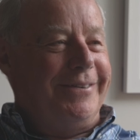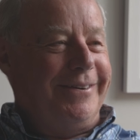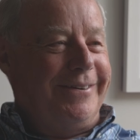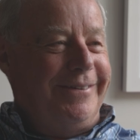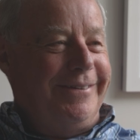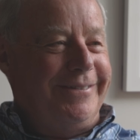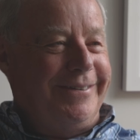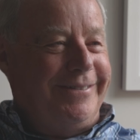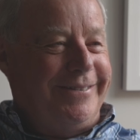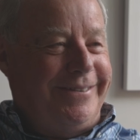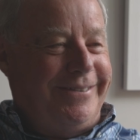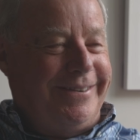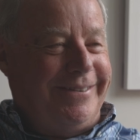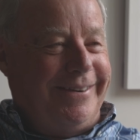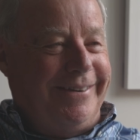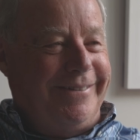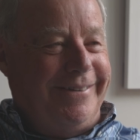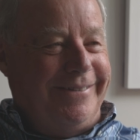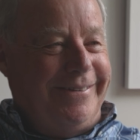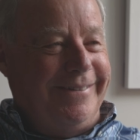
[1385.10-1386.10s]
Jones'
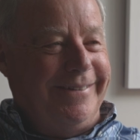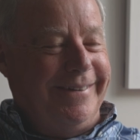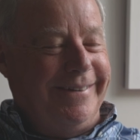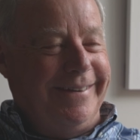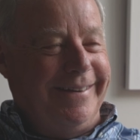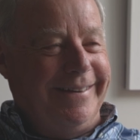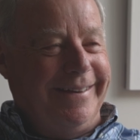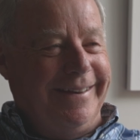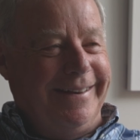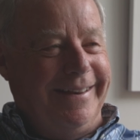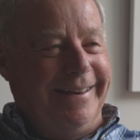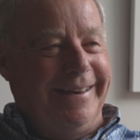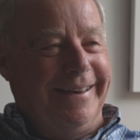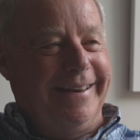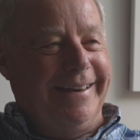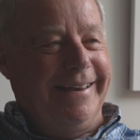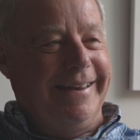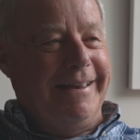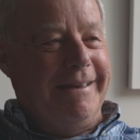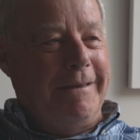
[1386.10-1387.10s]
wow. show.
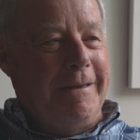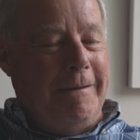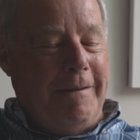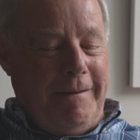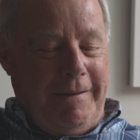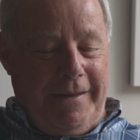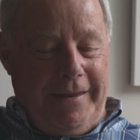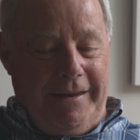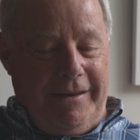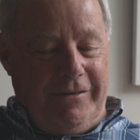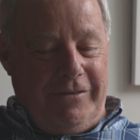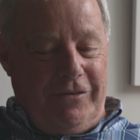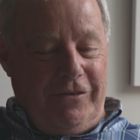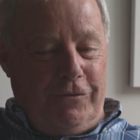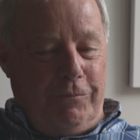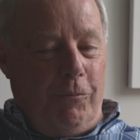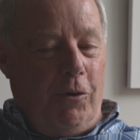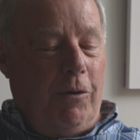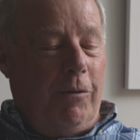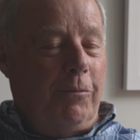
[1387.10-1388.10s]
Wow. It's a
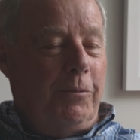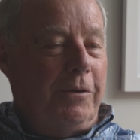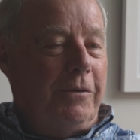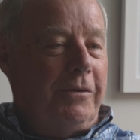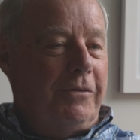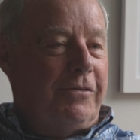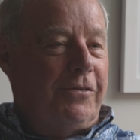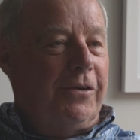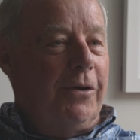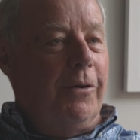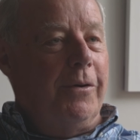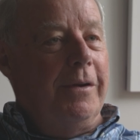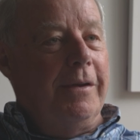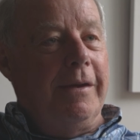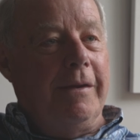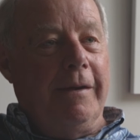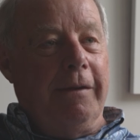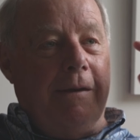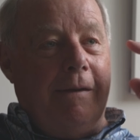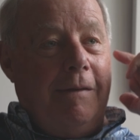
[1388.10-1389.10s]
small world. So
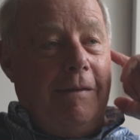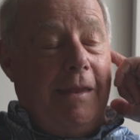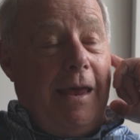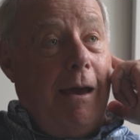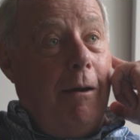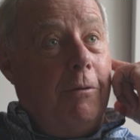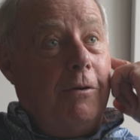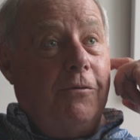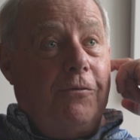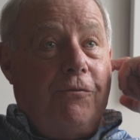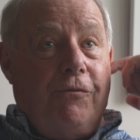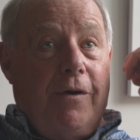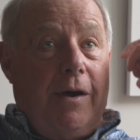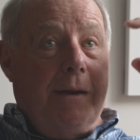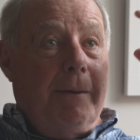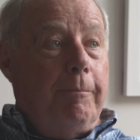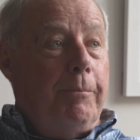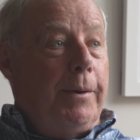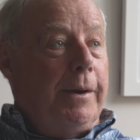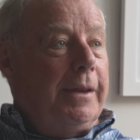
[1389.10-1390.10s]
yeah. that was
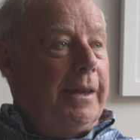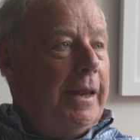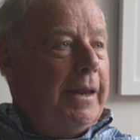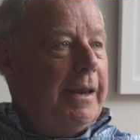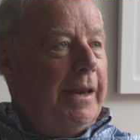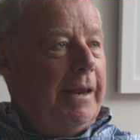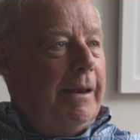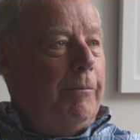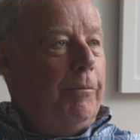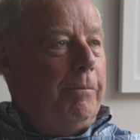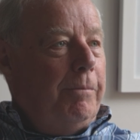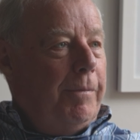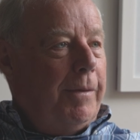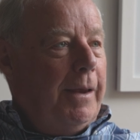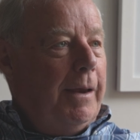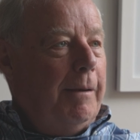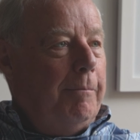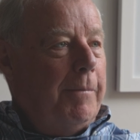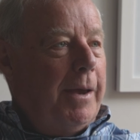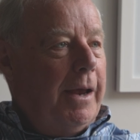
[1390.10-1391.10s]
fun, but then they,
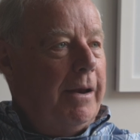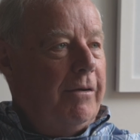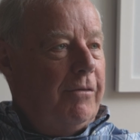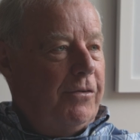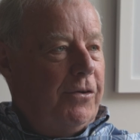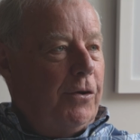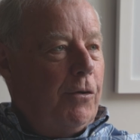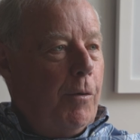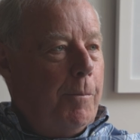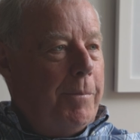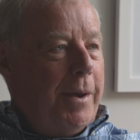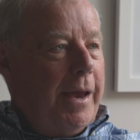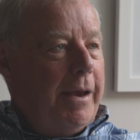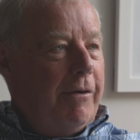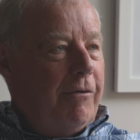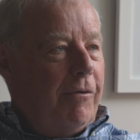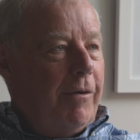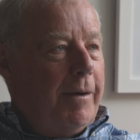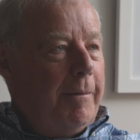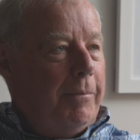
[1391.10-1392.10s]
they managed to go
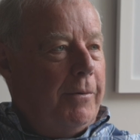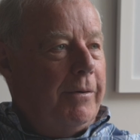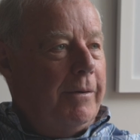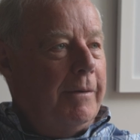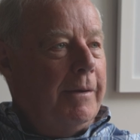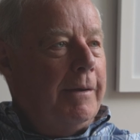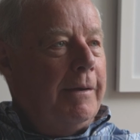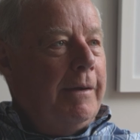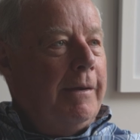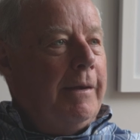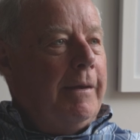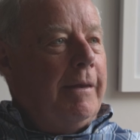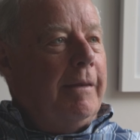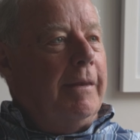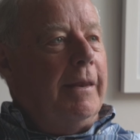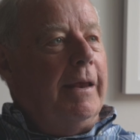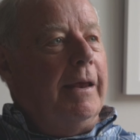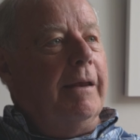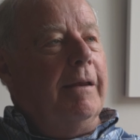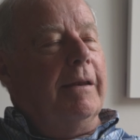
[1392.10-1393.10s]
bankrupt.
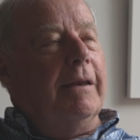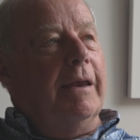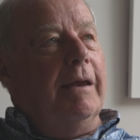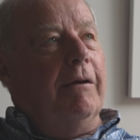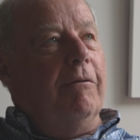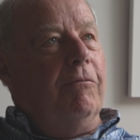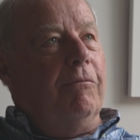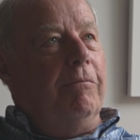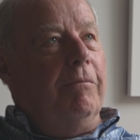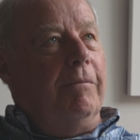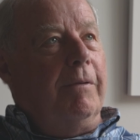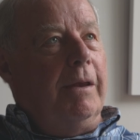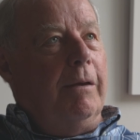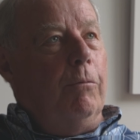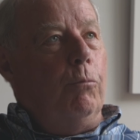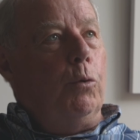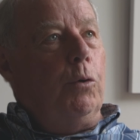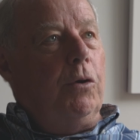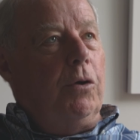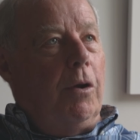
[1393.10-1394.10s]
They, uh-huh. they,
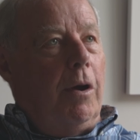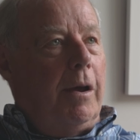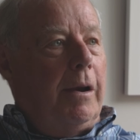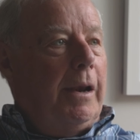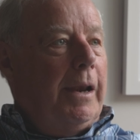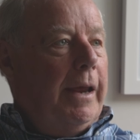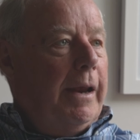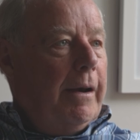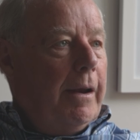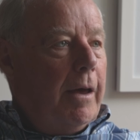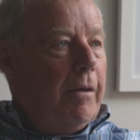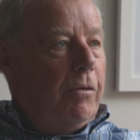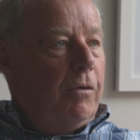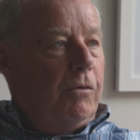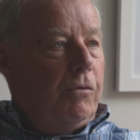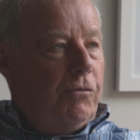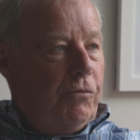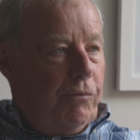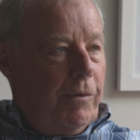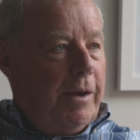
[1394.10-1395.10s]
they would not let
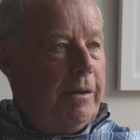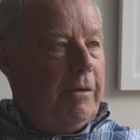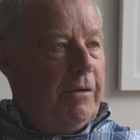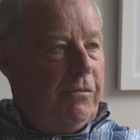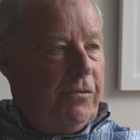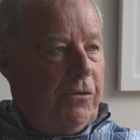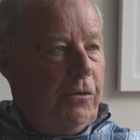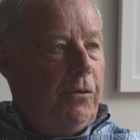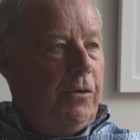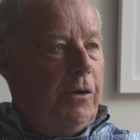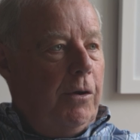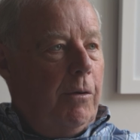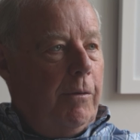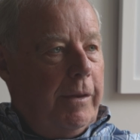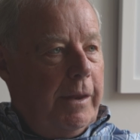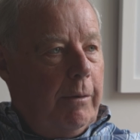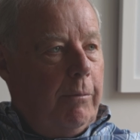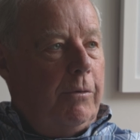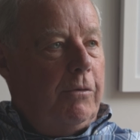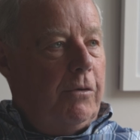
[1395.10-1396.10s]
others rent the
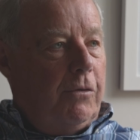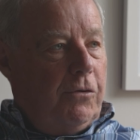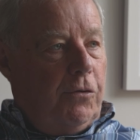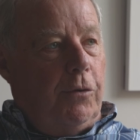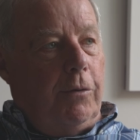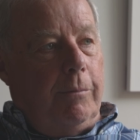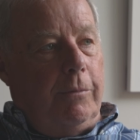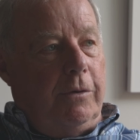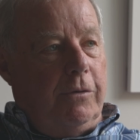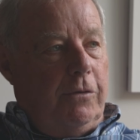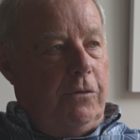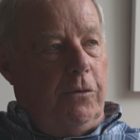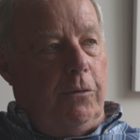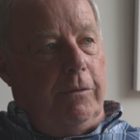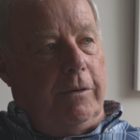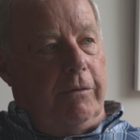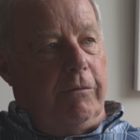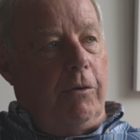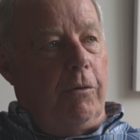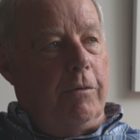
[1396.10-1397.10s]
studio. They were determined to
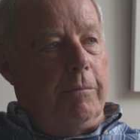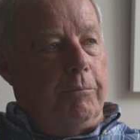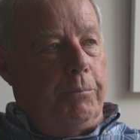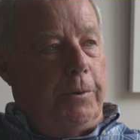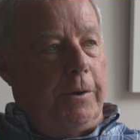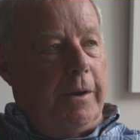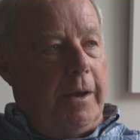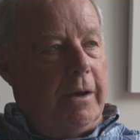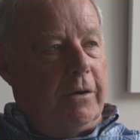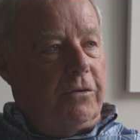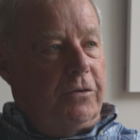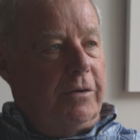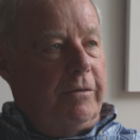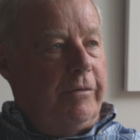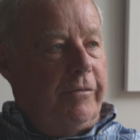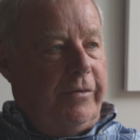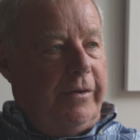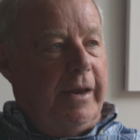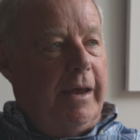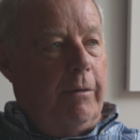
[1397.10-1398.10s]
do their own
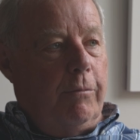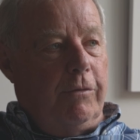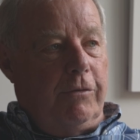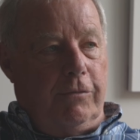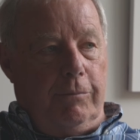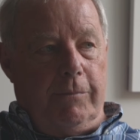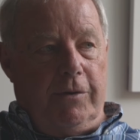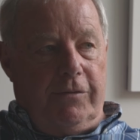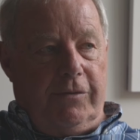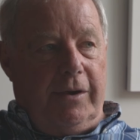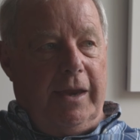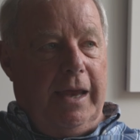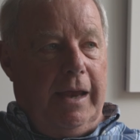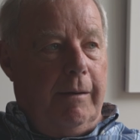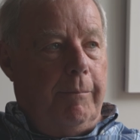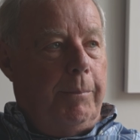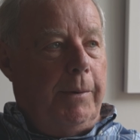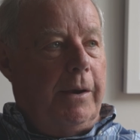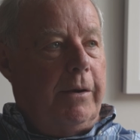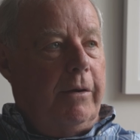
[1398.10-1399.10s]
productions, yeah. and that was a
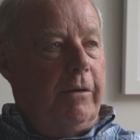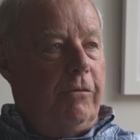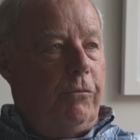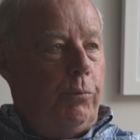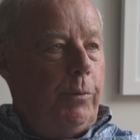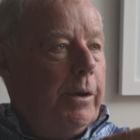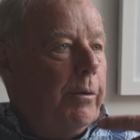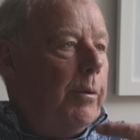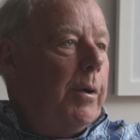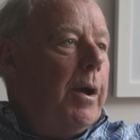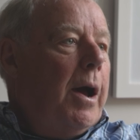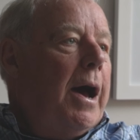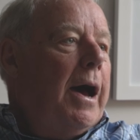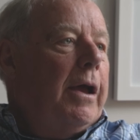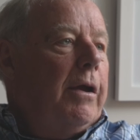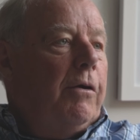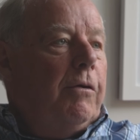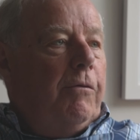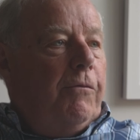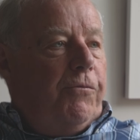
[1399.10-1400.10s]
mistake because we were
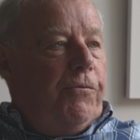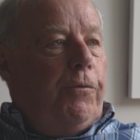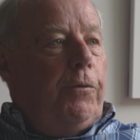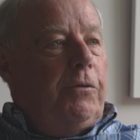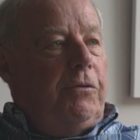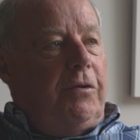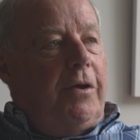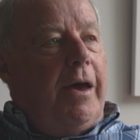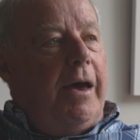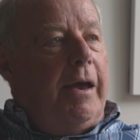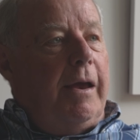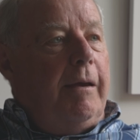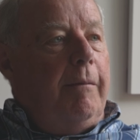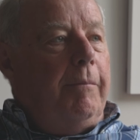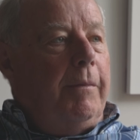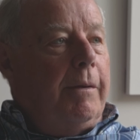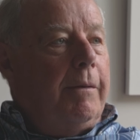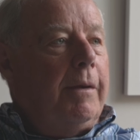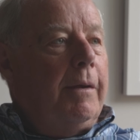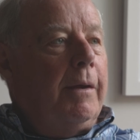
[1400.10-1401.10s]
hired full
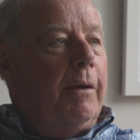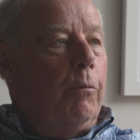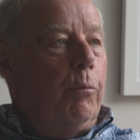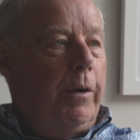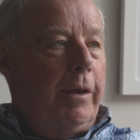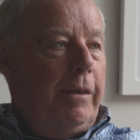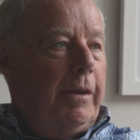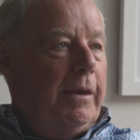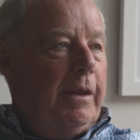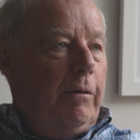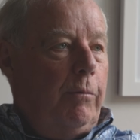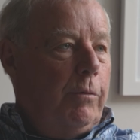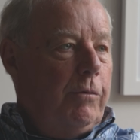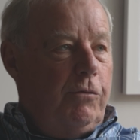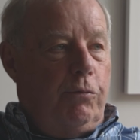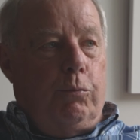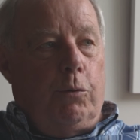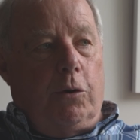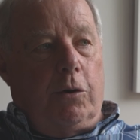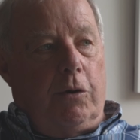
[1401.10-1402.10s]
time, yeah. whether there
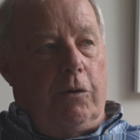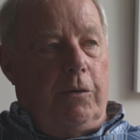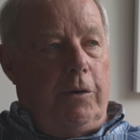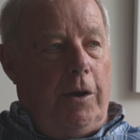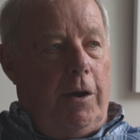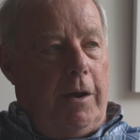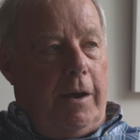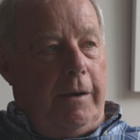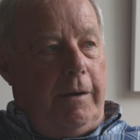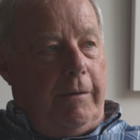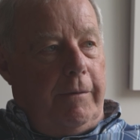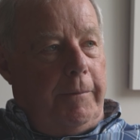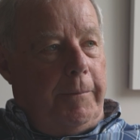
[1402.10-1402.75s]
was work or not.